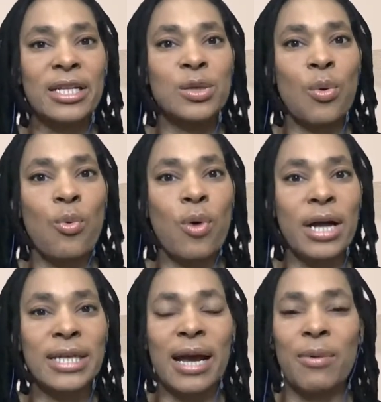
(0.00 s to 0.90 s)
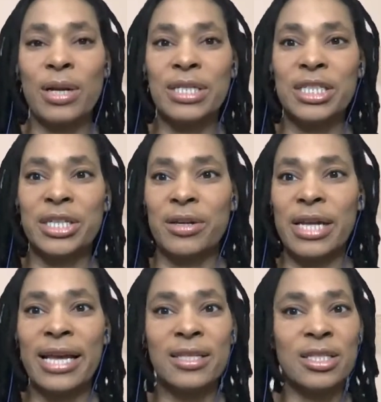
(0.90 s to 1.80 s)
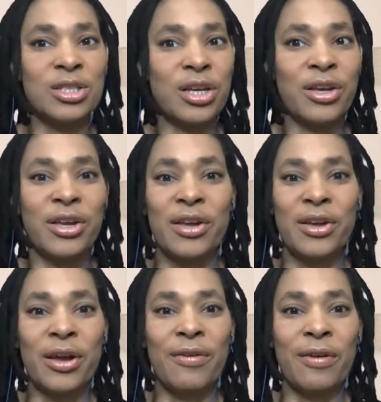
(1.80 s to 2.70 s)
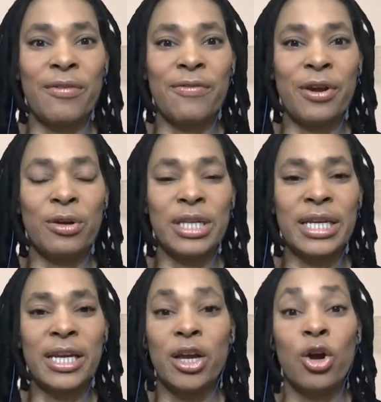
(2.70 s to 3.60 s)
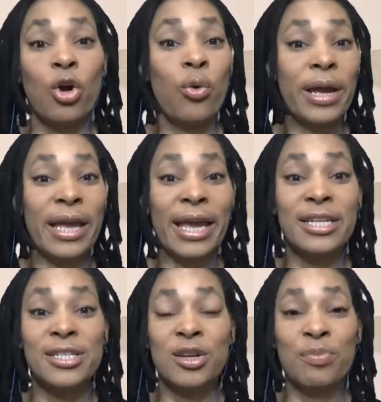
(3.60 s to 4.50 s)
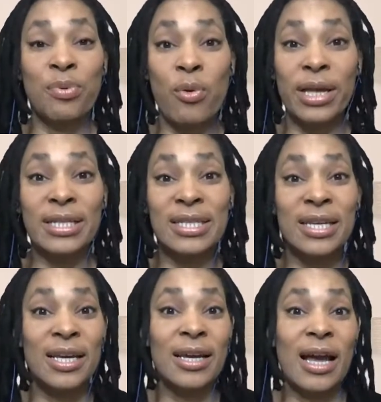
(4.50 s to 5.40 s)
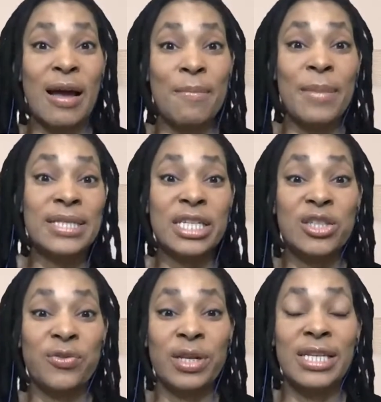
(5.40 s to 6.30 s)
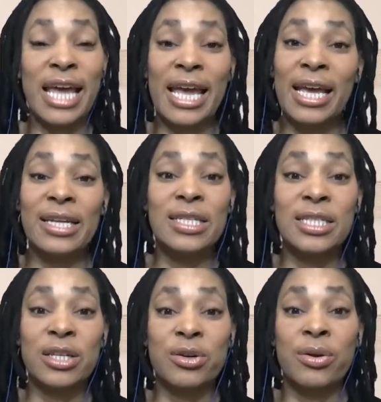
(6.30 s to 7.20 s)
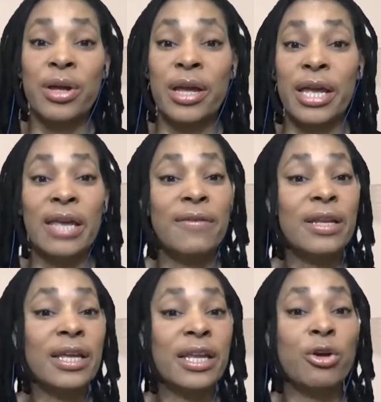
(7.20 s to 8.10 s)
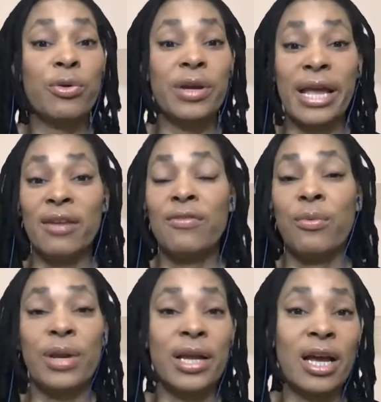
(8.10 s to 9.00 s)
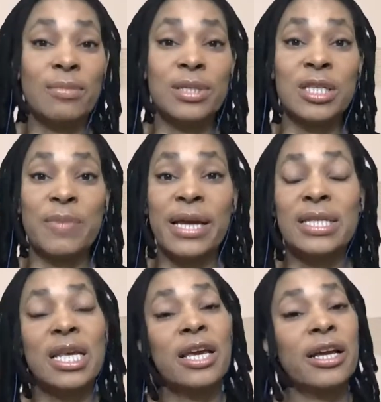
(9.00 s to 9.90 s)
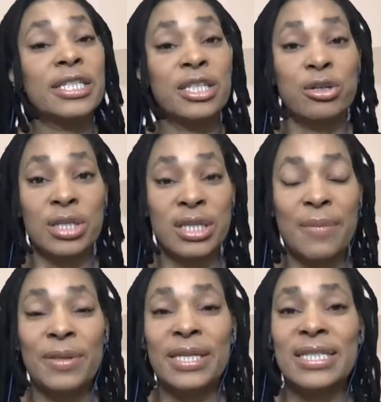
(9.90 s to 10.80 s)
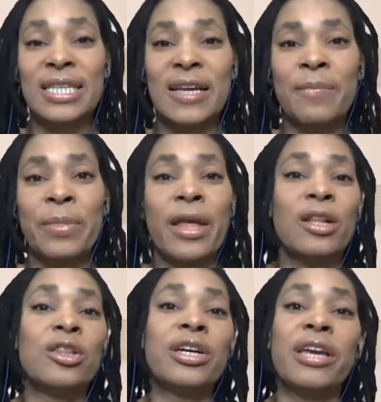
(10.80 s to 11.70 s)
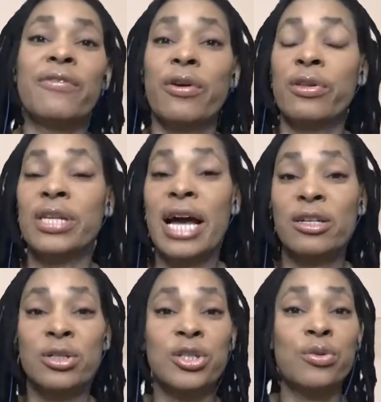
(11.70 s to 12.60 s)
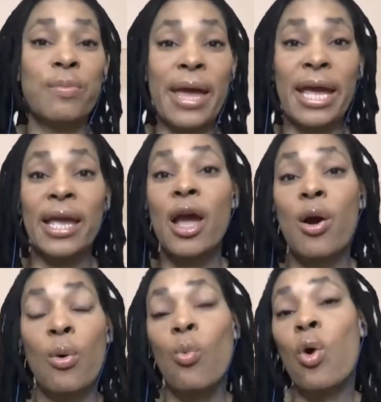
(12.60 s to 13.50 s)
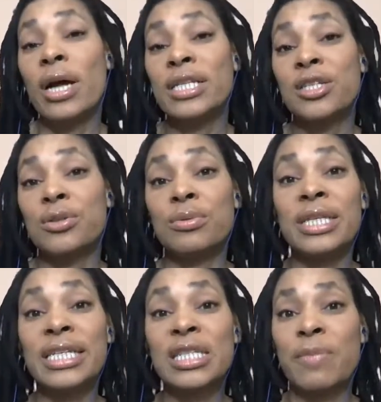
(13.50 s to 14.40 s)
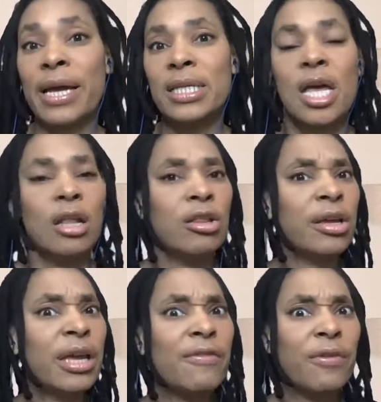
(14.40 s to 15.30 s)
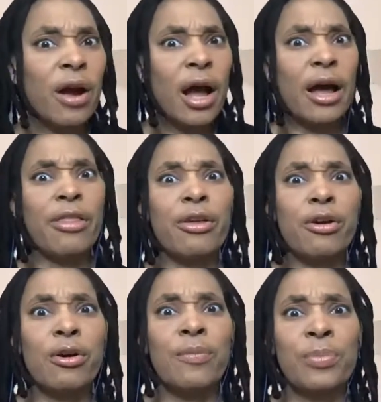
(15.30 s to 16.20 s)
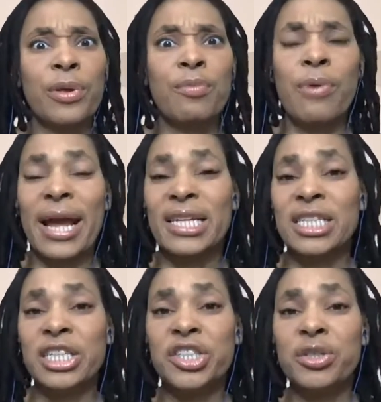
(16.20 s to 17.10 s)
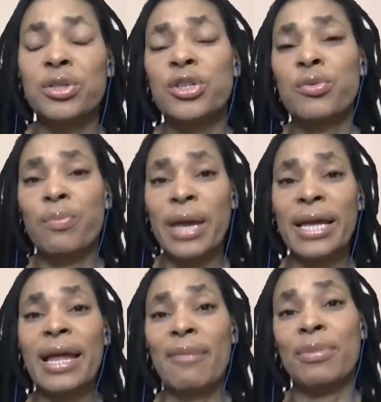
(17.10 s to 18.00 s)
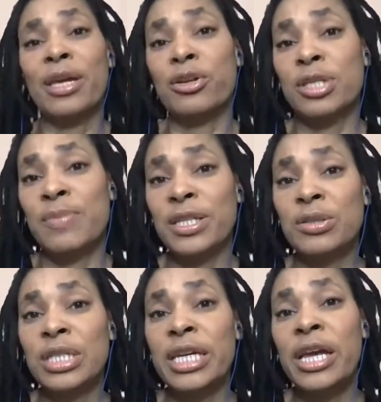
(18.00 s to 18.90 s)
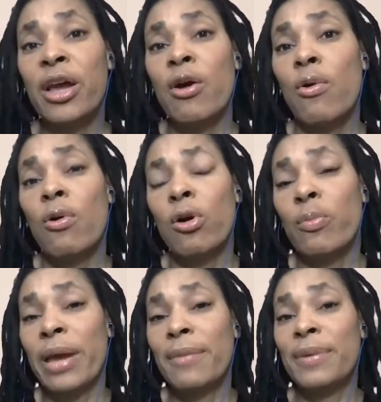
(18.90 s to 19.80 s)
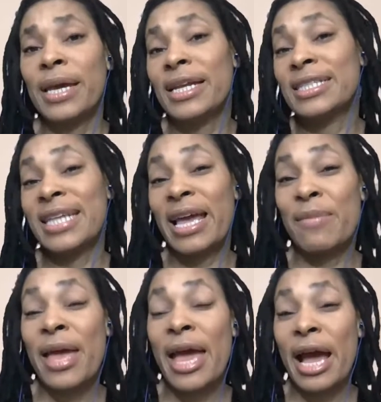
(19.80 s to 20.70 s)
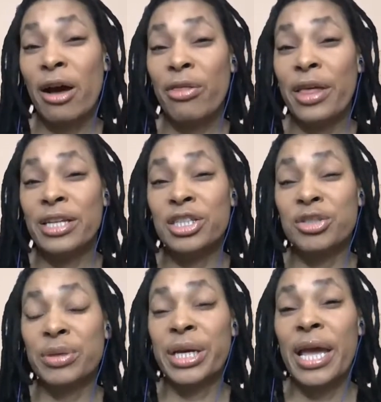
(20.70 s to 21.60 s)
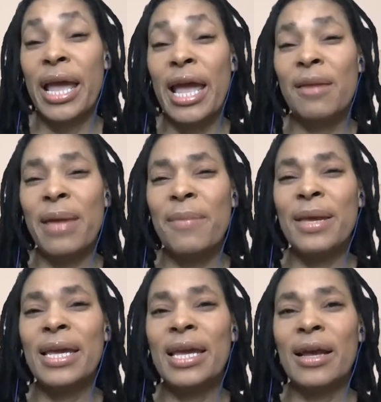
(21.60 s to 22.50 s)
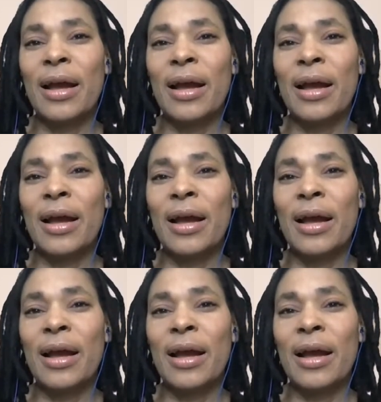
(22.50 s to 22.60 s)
what I wanted to share today. This is a fairly quick and to the point message for the day. Consider even getting creative when it comes to space. Consider subleasing, looking for other doctors who may want to lease space, looking for other practitioners who may not be in your specialty, or who may be in the same health industry, and maybe